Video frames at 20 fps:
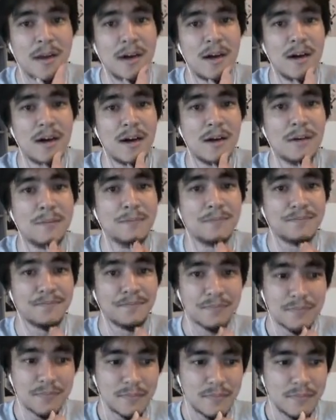
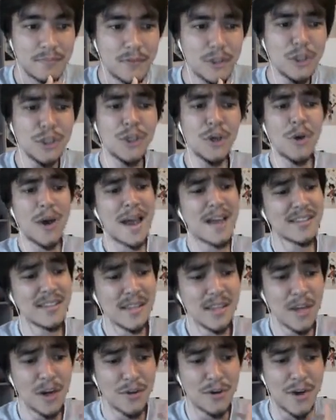has
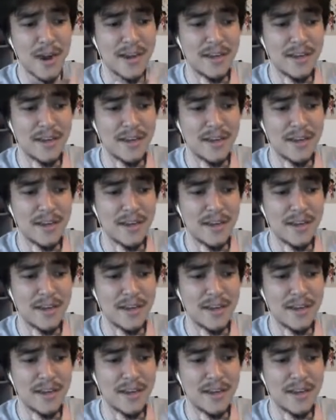any other